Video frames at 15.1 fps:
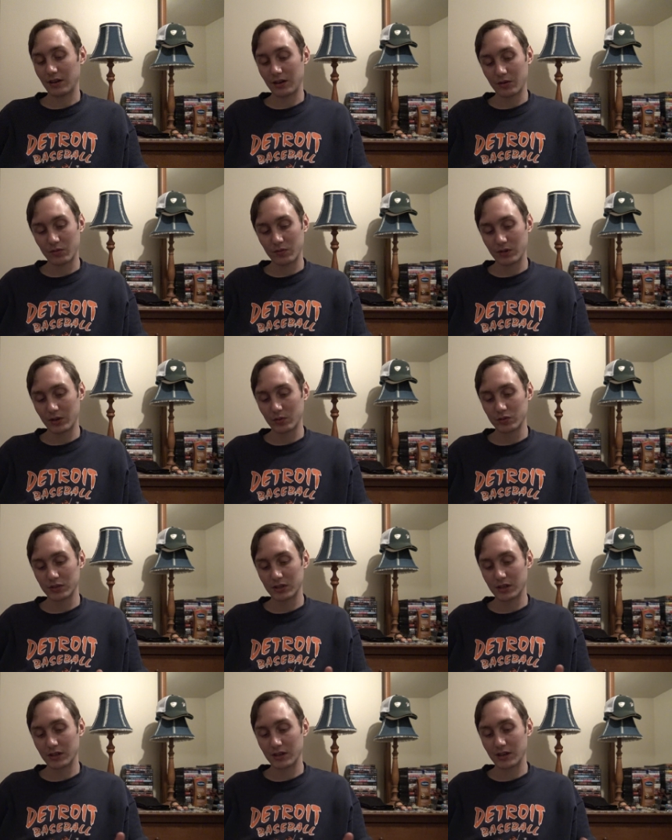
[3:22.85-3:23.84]
it was
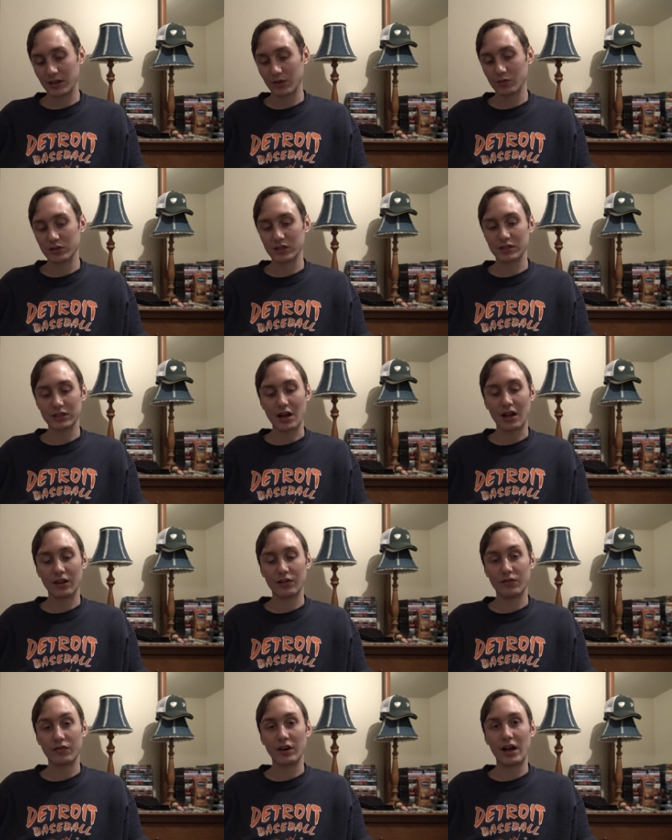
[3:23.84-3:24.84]
a
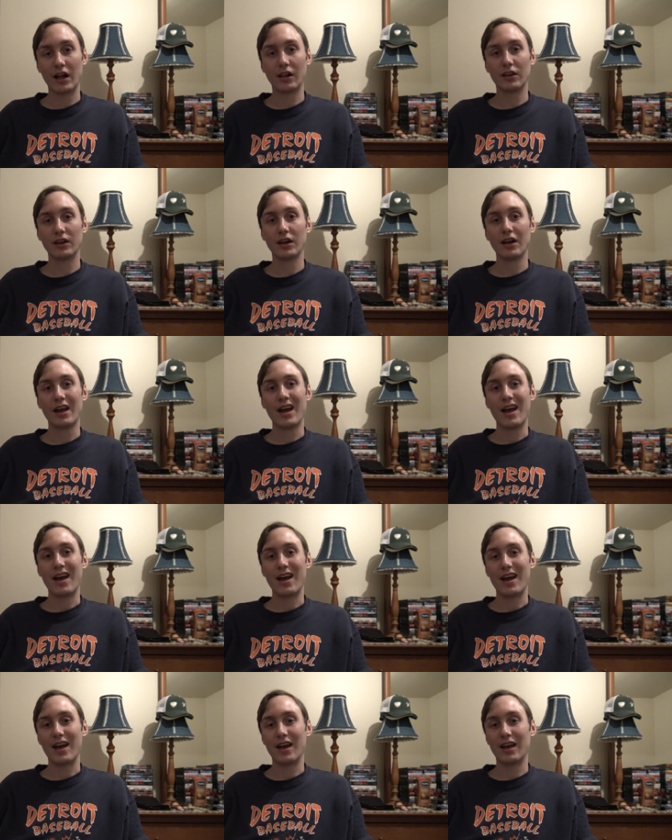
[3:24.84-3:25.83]
solid finale,
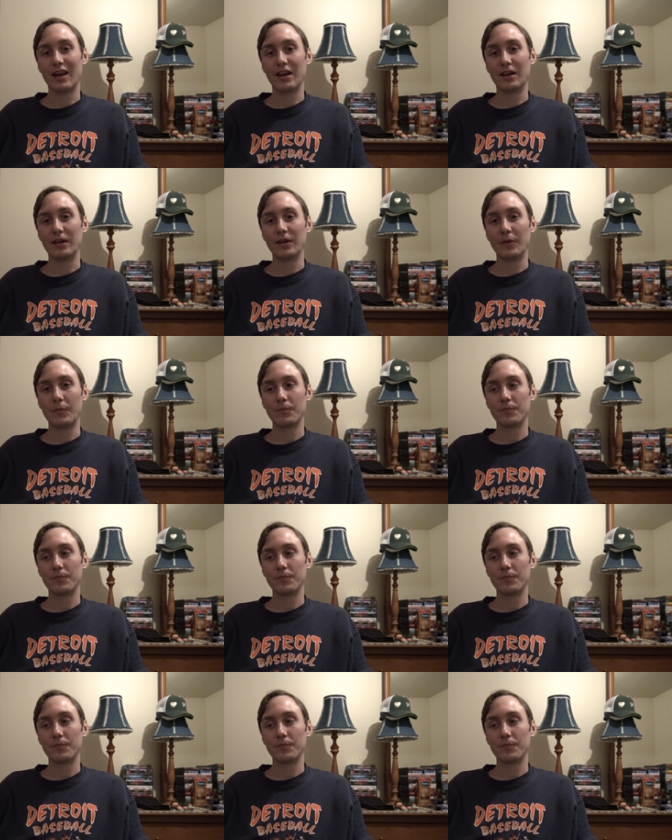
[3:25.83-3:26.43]
and